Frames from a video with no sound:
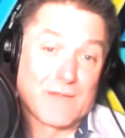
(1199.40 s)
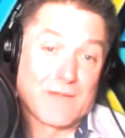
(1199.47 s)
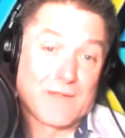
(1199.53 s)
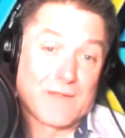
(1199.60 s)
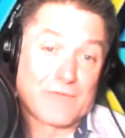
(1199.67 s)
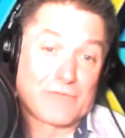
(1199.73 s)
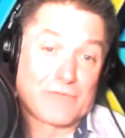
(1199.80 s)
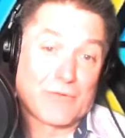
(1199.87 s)

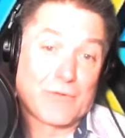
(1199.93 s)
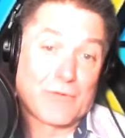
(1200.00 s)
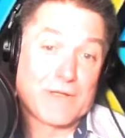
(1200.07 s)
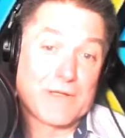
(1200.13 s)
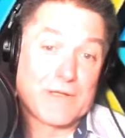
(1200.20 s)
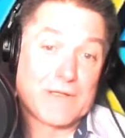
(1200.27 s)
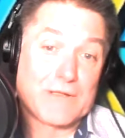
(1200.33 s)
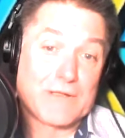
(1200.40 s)
And so
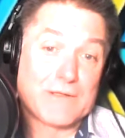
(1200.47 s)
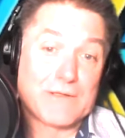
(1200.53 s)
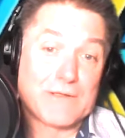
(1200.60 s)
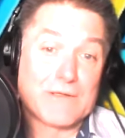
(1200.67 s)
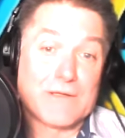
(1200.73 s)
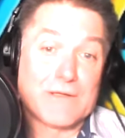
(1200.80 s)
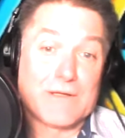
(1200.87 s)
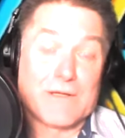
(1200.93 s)
he
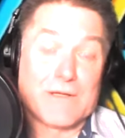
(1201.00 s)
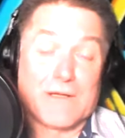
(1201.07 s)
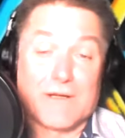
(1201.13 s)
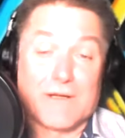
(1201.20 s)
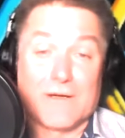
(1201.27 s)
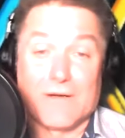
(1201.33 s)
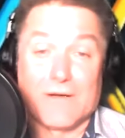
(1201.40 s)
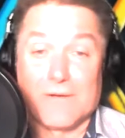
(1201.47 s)

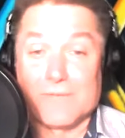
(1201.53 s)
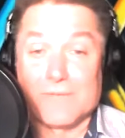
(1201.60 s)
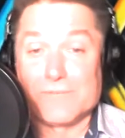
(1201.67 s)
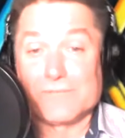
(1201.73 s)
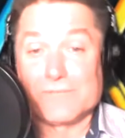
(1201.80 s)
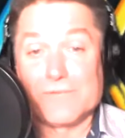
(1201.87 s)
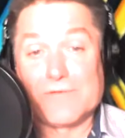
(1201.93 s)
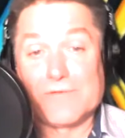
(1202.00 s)

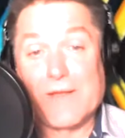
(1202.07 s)
was